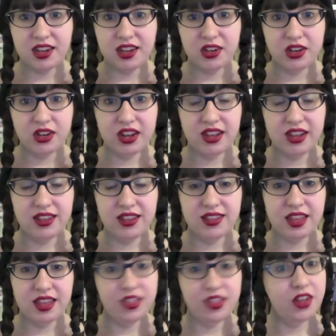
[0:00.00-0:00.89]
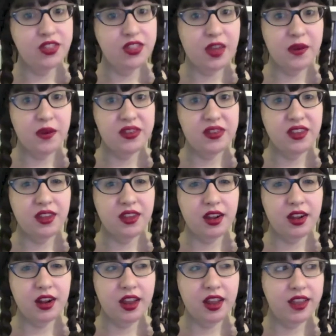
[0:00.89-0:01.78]
Diaries. I thought that
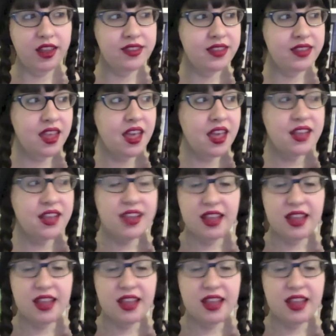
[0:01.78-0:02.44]
was hilarious.